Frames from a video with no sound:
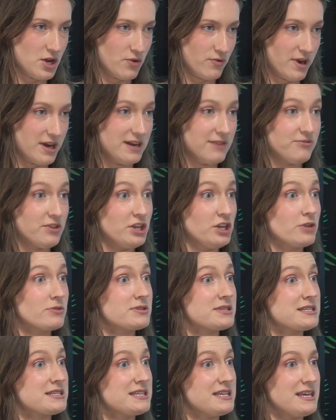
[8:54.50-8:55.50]
right? If they
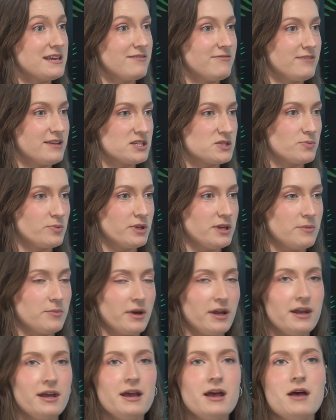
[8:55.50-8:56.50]
don't see it visibly,
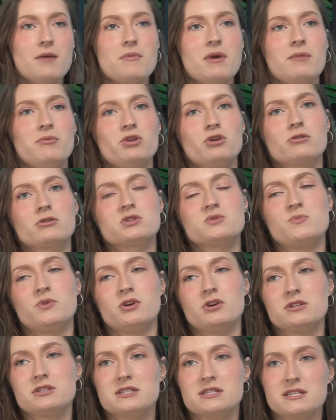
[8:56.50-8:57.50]
but maybe they're
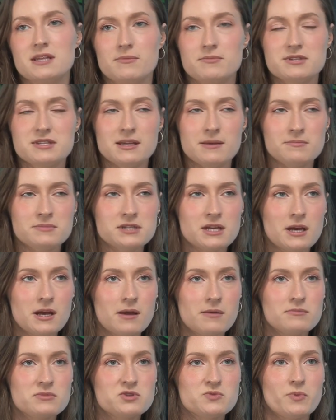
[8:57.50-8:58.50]
experiencing some
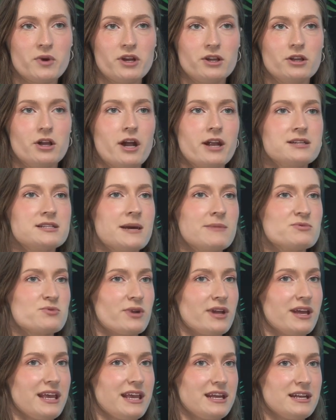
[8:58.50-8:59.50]
symptoms, but a lot of times
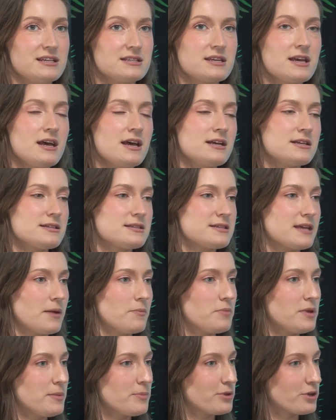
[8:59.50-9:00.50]
what I get is
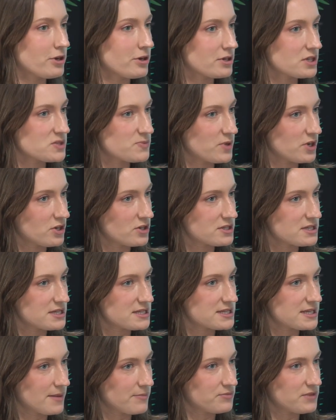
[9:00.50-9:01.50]
some people are experiencing
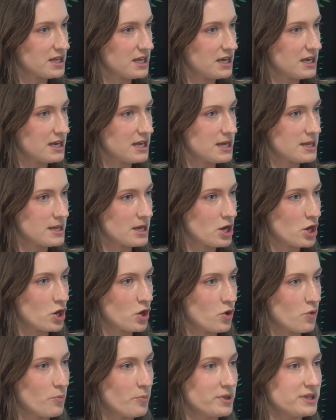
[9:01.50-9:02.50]
something in the
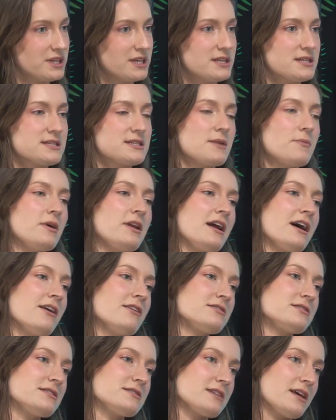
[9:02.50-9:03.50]
home, but then someone
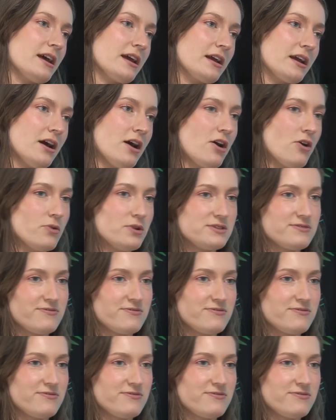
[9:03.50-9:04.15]
else is like, oh,